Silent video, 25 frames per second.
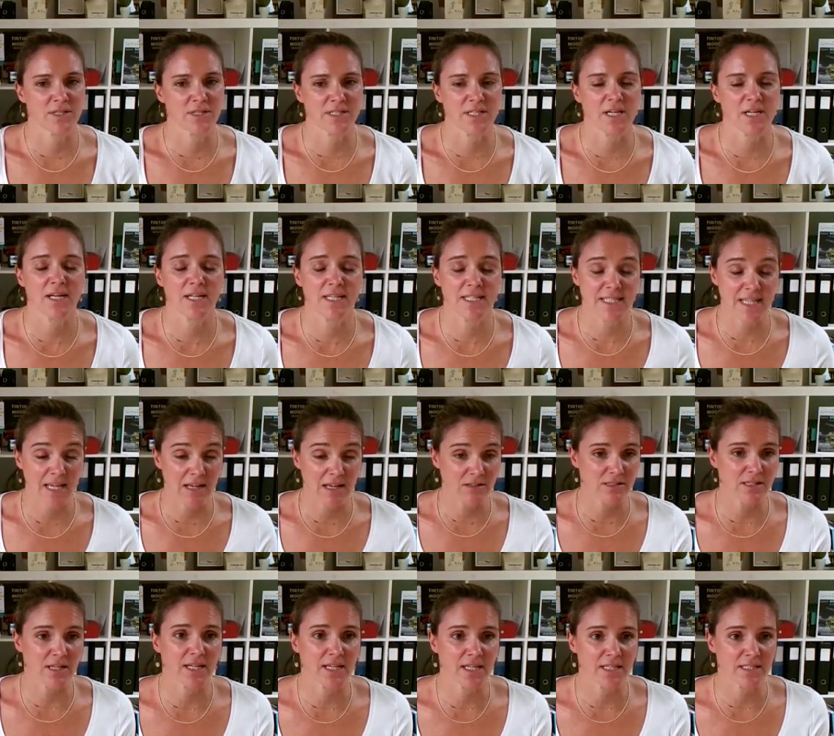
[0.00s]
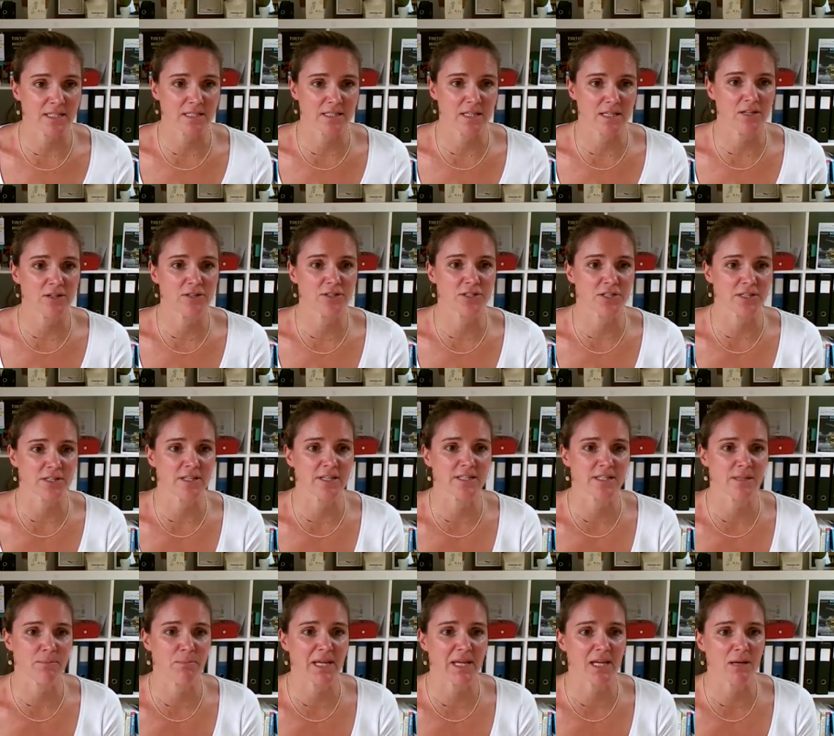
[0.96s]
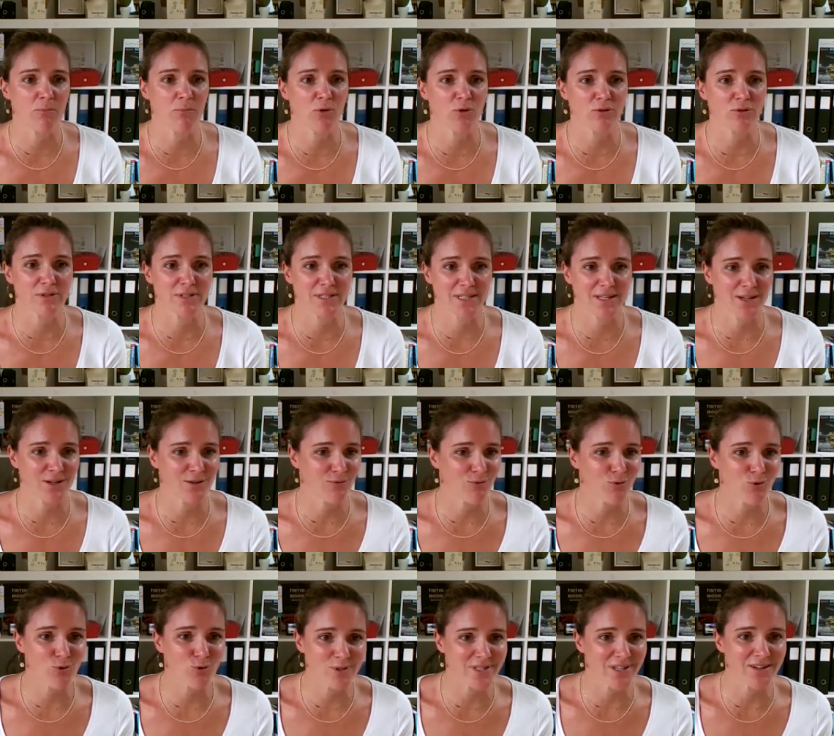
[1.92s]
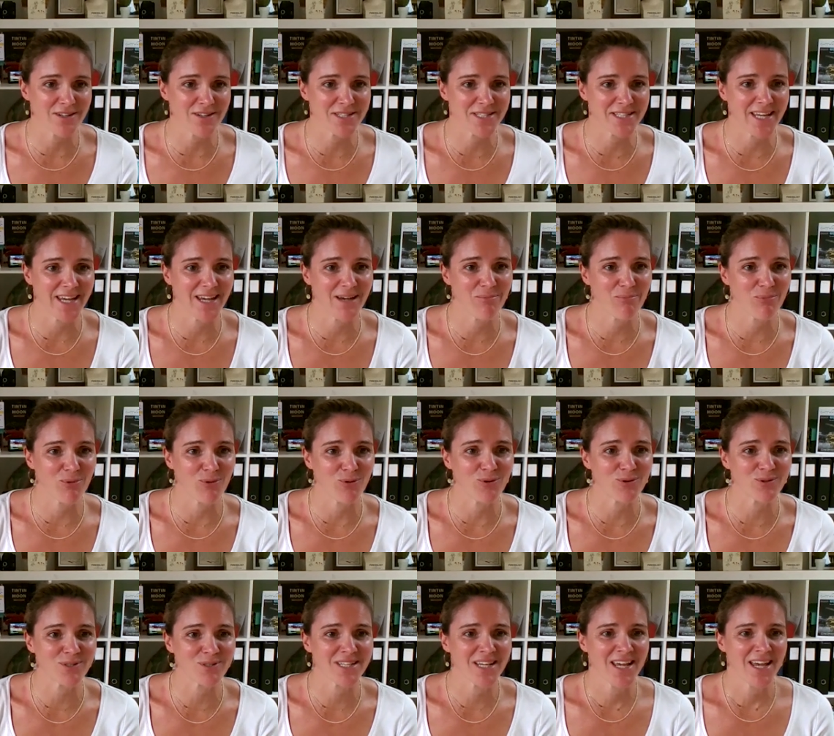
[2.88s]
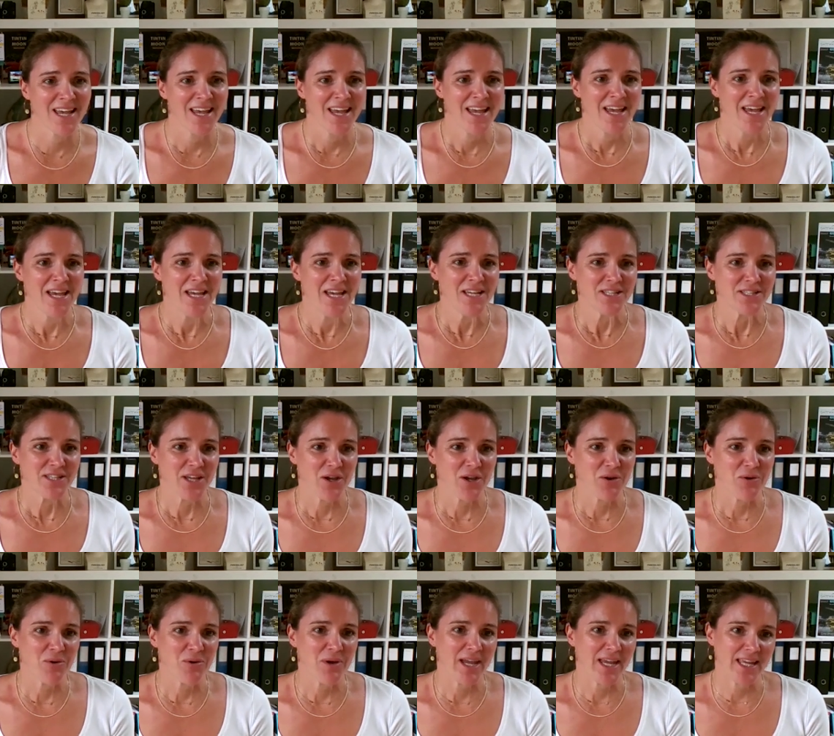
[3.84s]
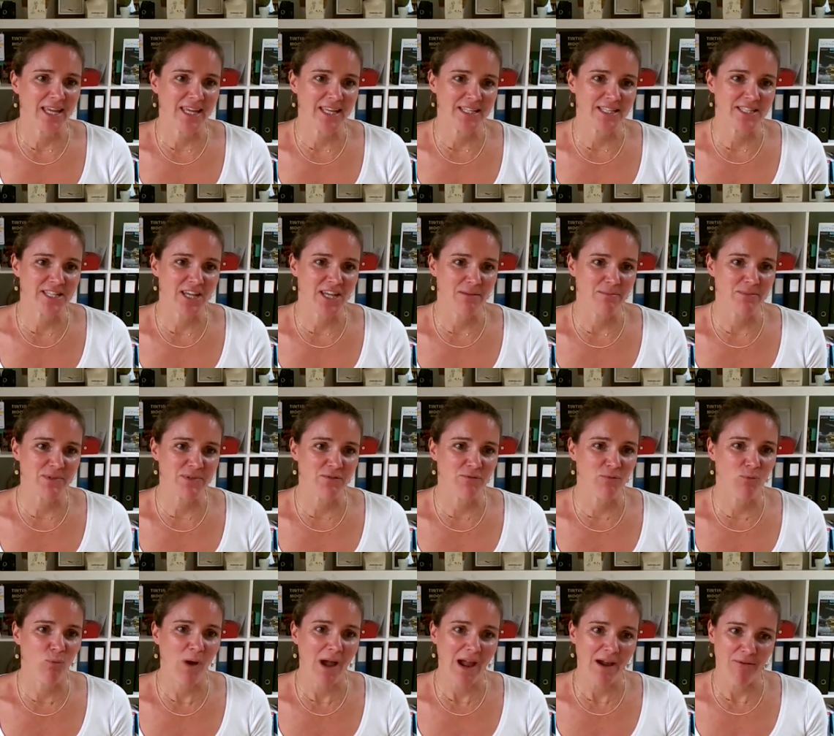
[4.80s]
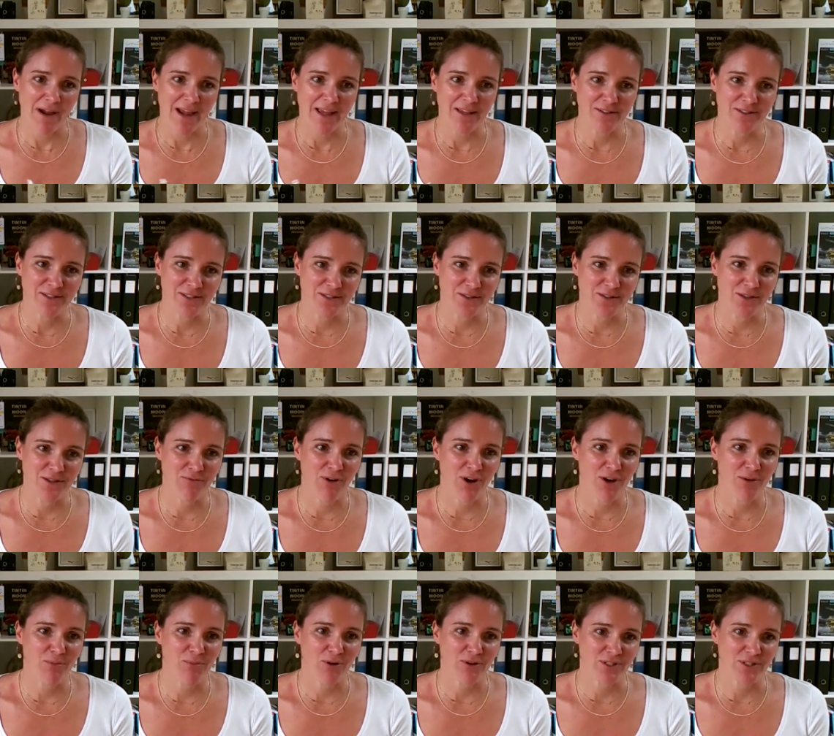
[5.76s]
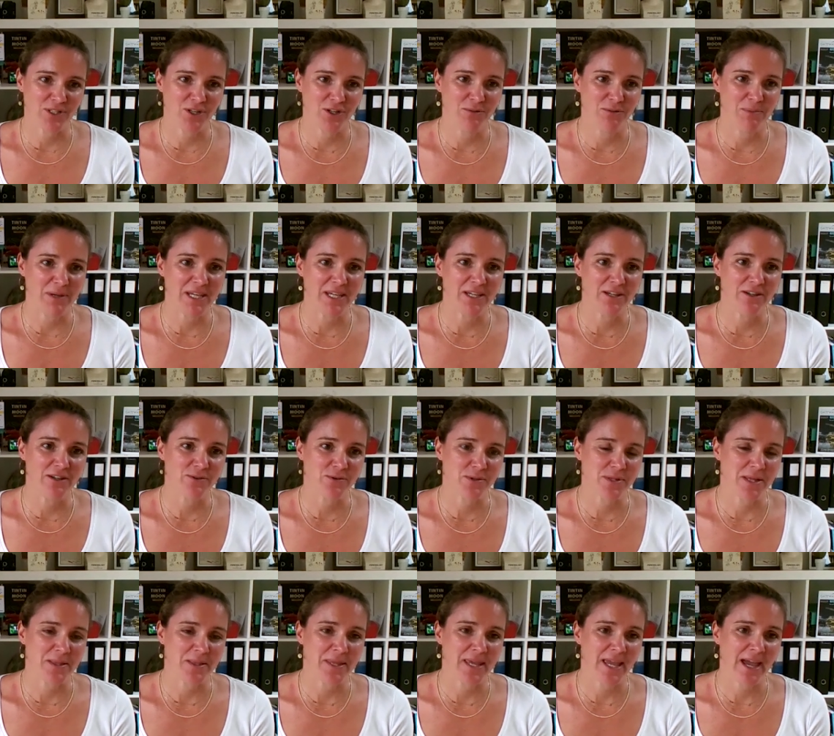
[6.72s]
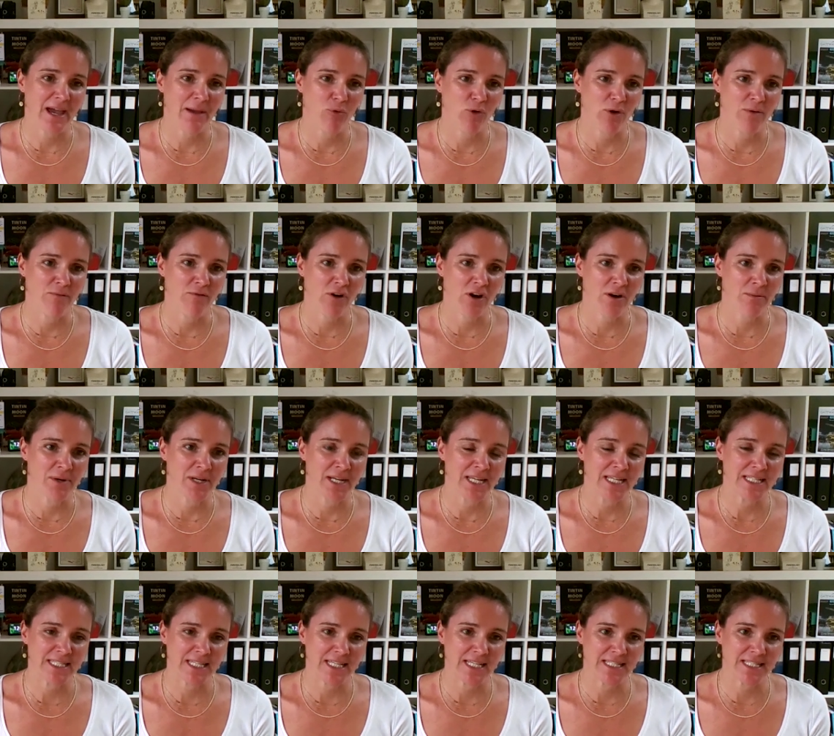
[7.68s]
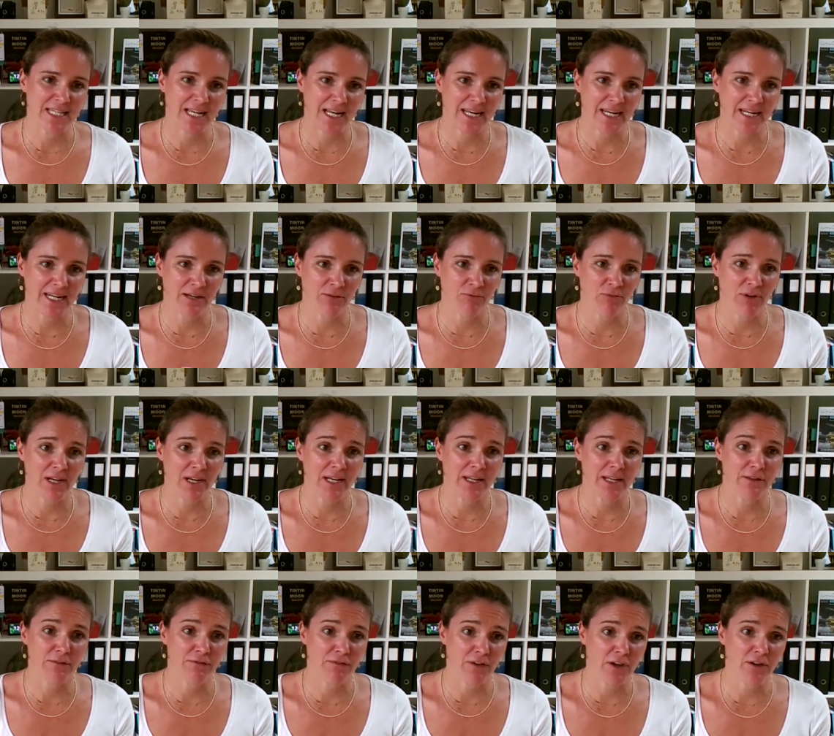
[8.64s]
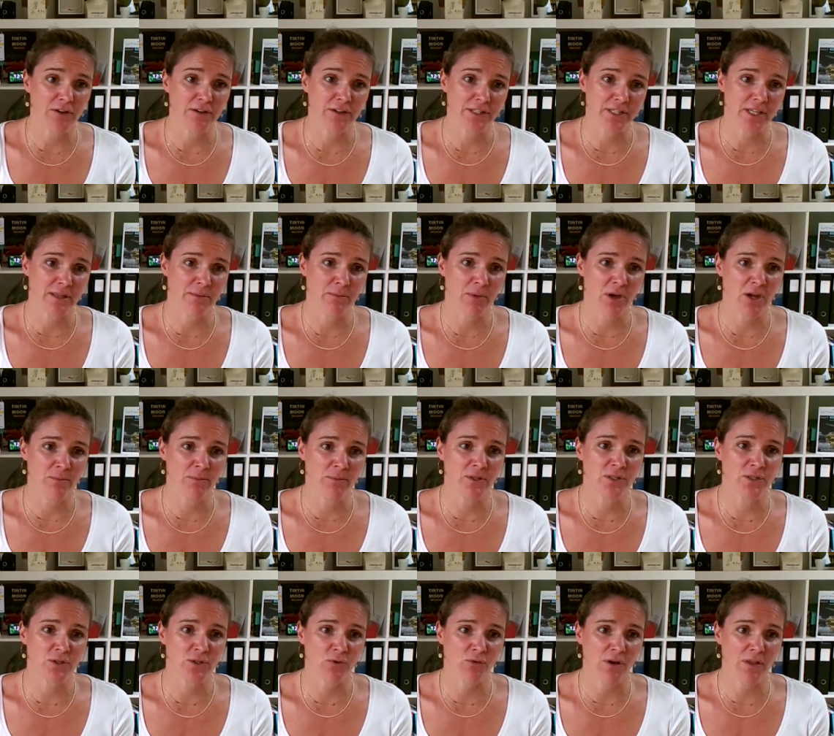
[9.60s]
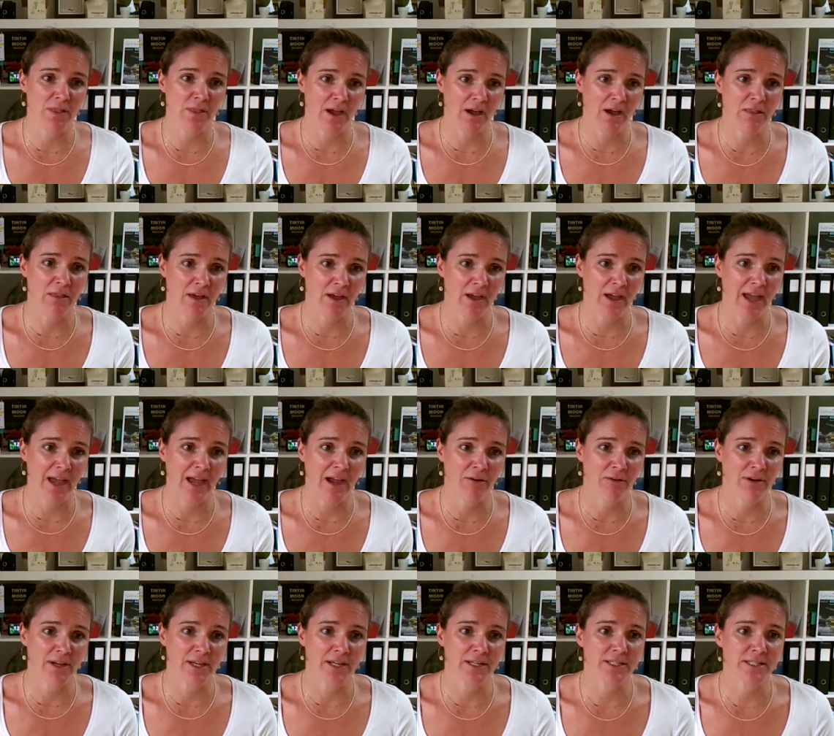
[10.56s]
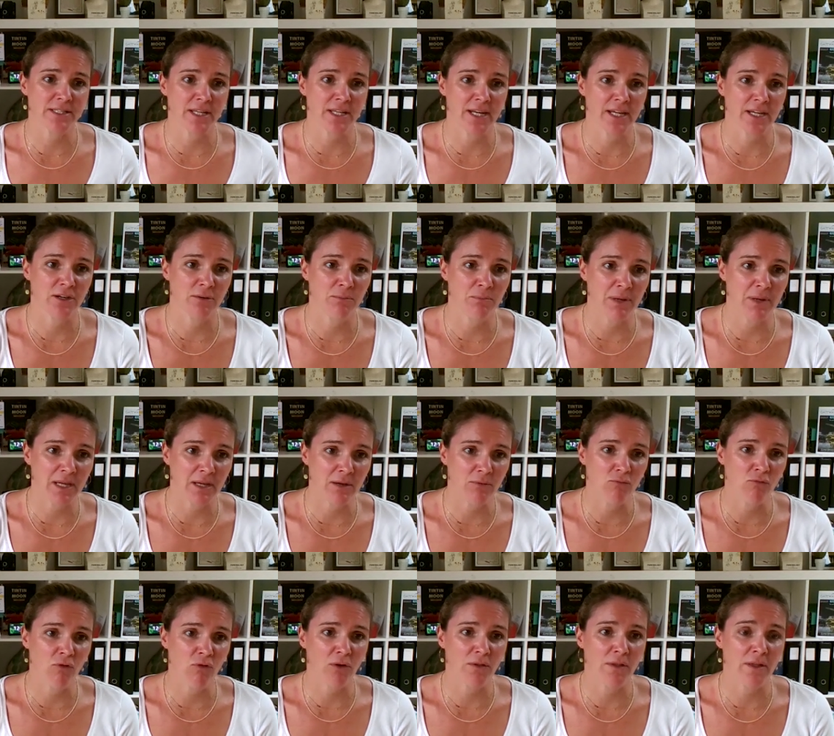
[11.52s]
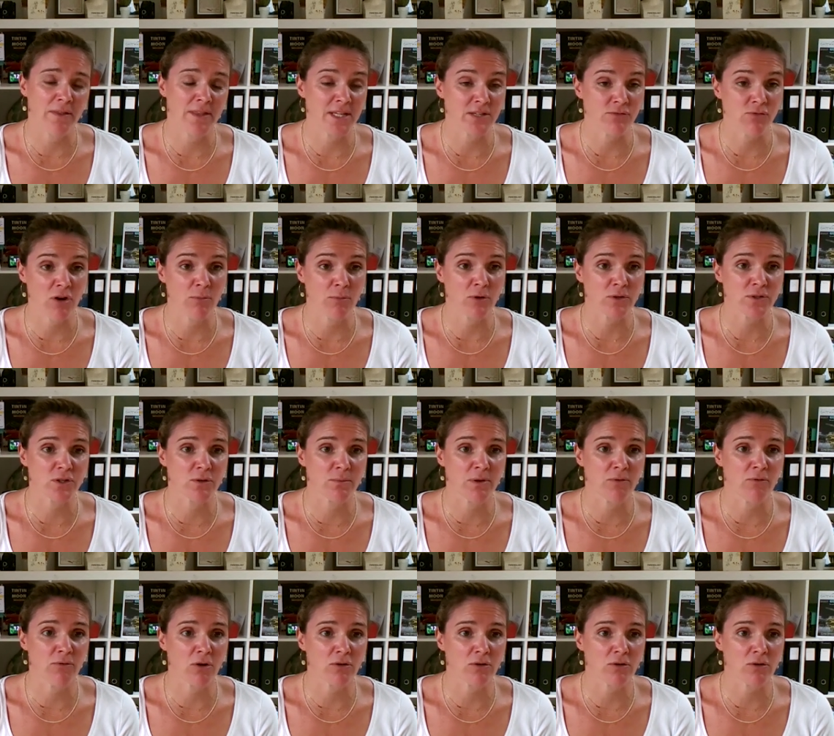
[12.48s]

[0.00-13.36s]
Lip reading: So it certainly sounds like it's a solution that's applicable to kind of all sized airports. So in terms of where else the robots could be used within the airport environment, is cleaning really the focus at the moment, or are there other areas that that these robots could be